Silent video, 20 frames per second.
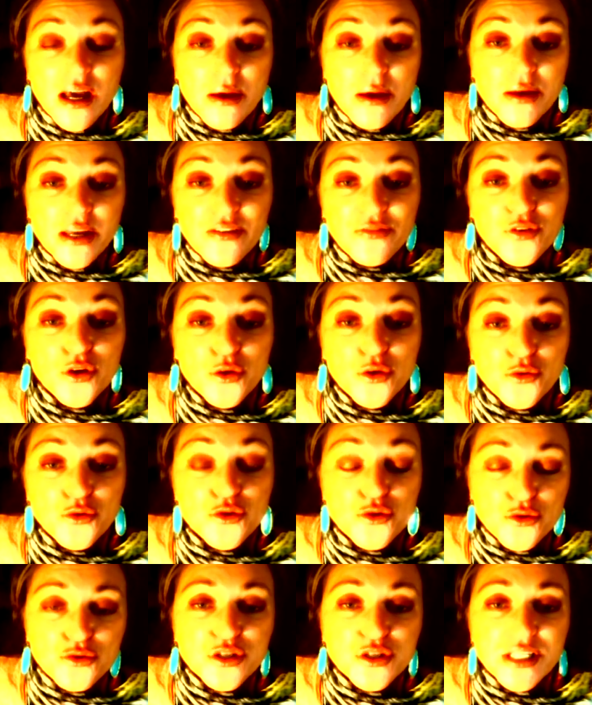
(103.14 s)
if you
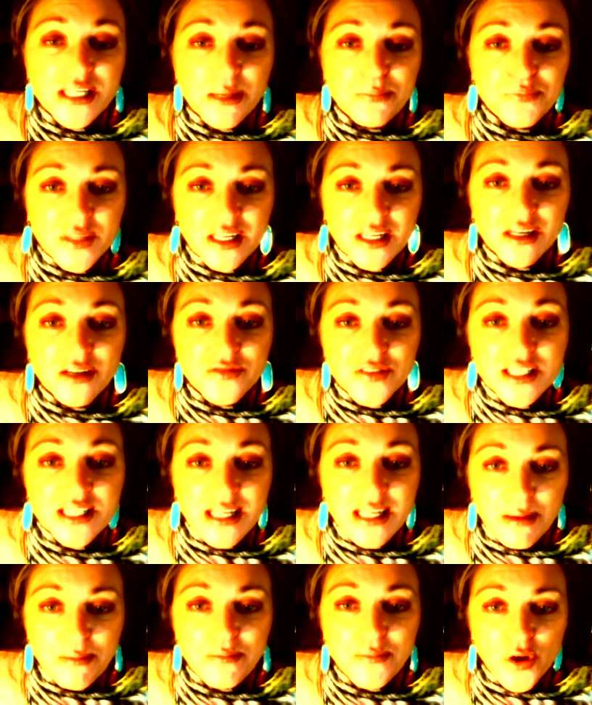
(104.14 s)
do something for
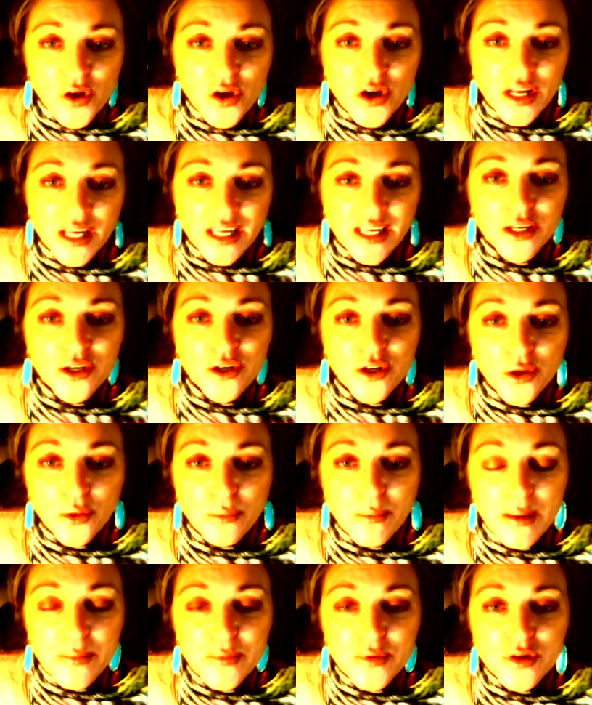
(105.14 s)
somebody, you know,
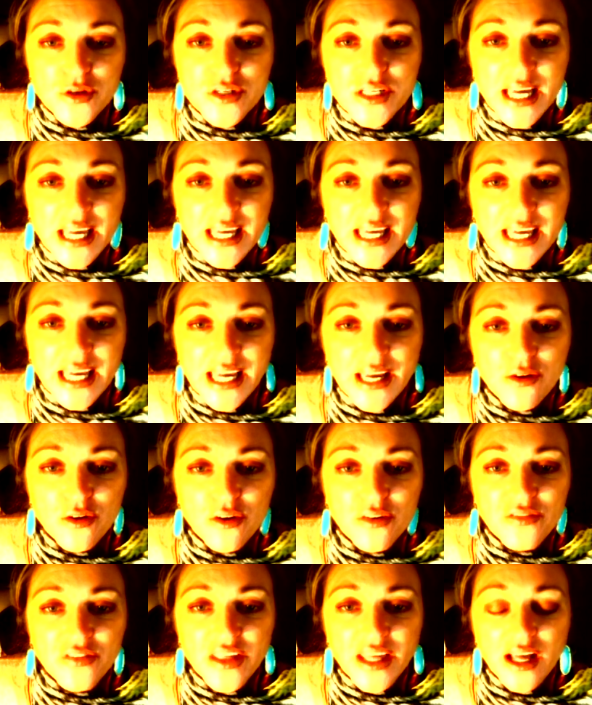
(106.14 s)
maybe you take care
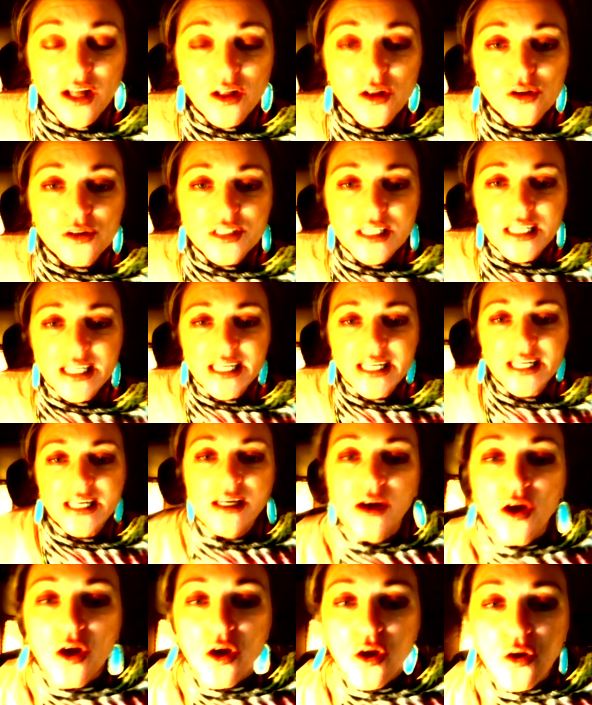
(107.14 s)
of the elderly,
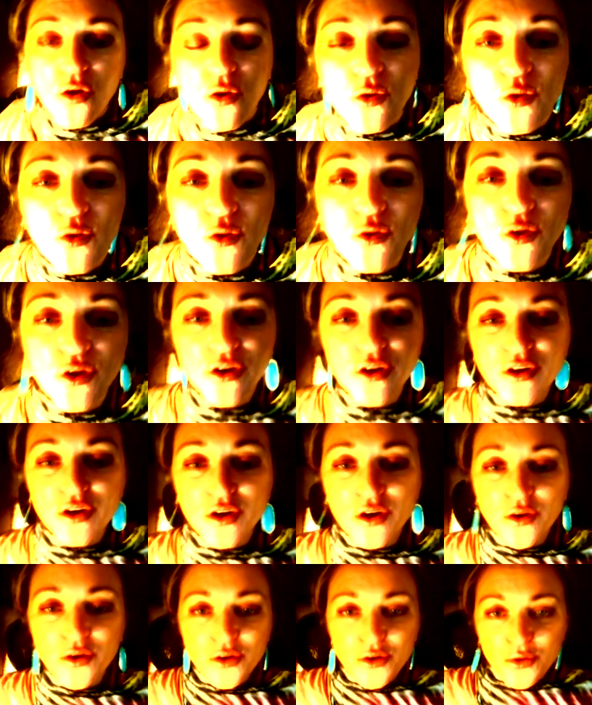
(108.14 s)
or, you
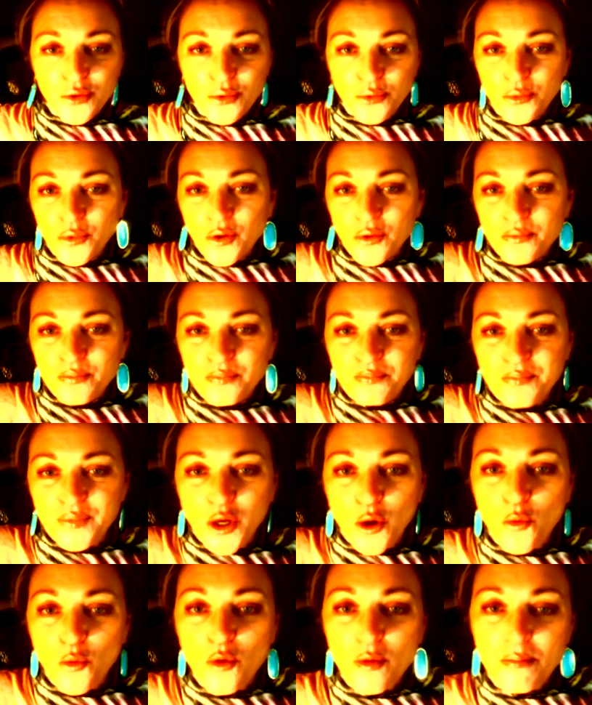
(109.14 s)
know, you
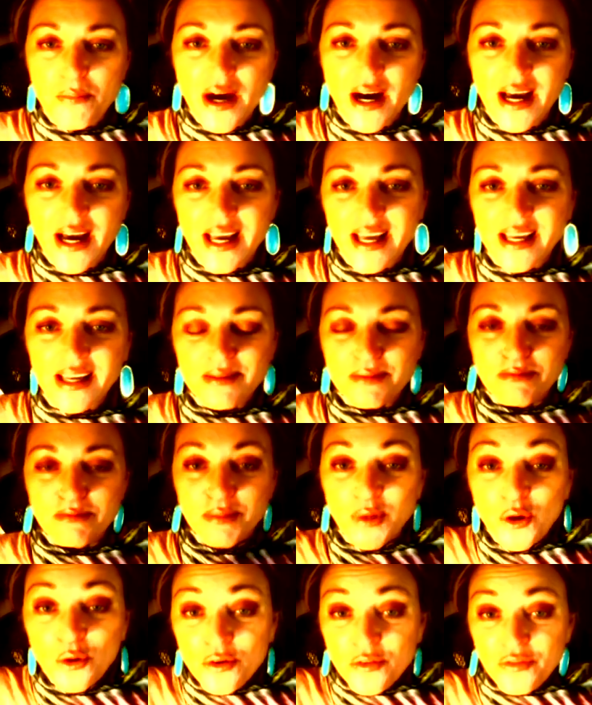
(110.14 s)
go and buy
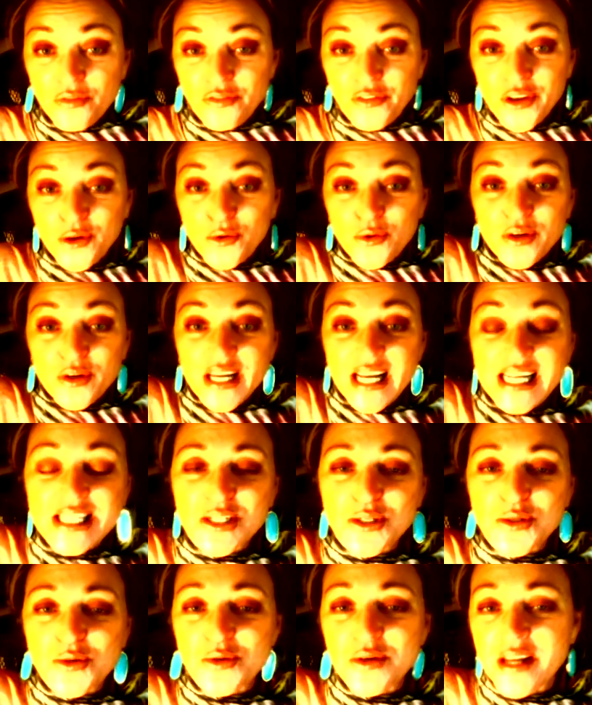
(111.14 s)
milk for your next
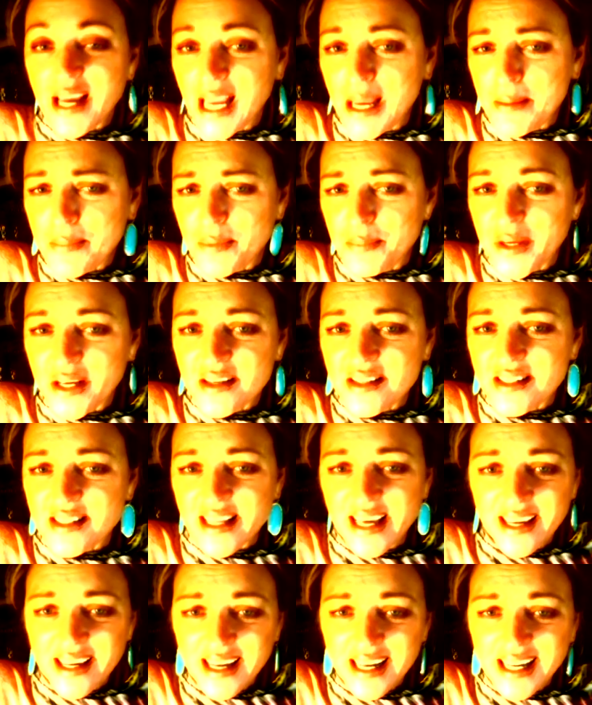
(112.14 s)
door neighbor because
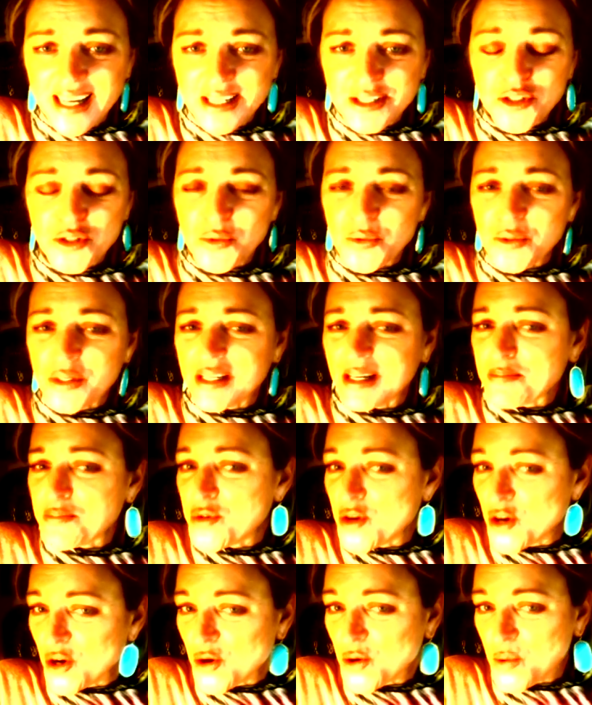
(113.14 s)
they can't do it. I'm
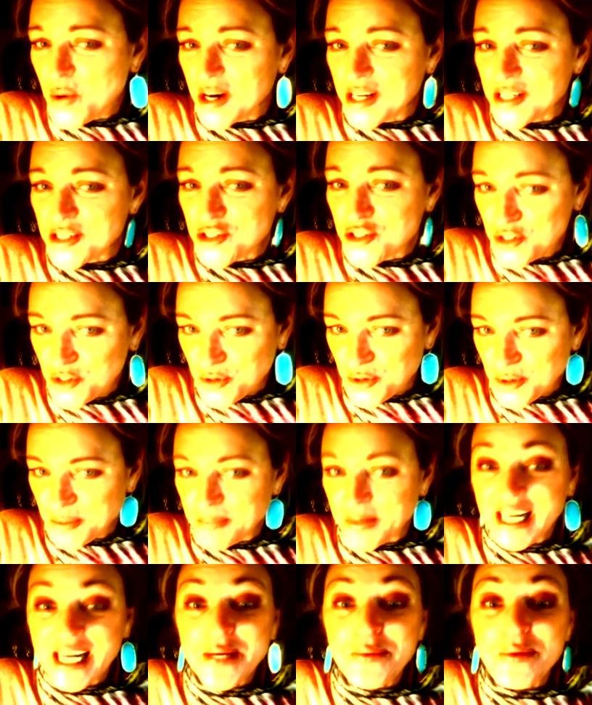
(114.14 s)
not quite sure.
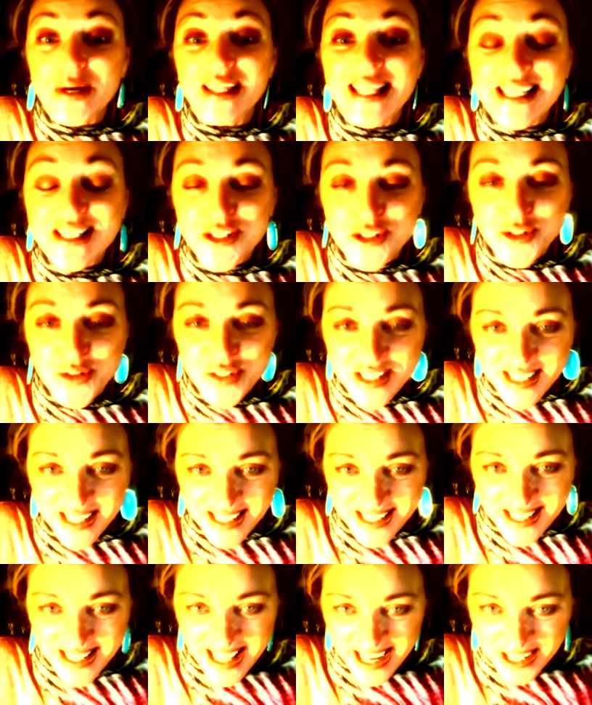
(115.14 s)
But anyway, that's your
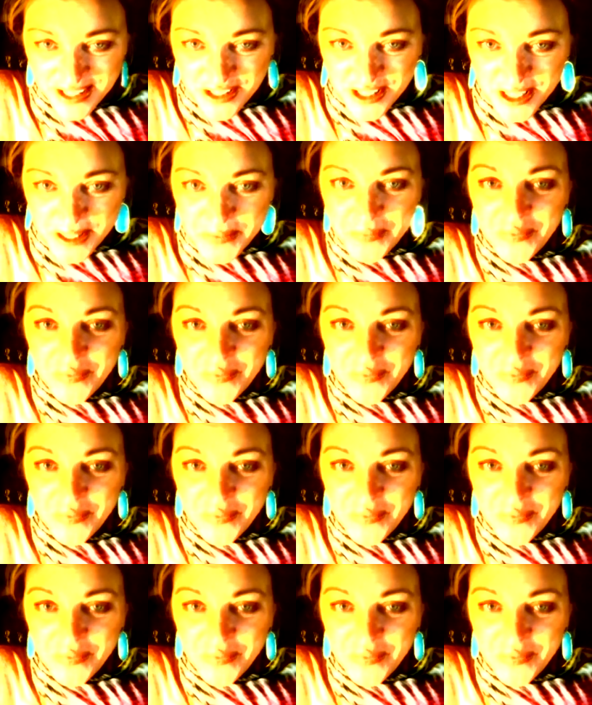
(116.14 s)
sixth house.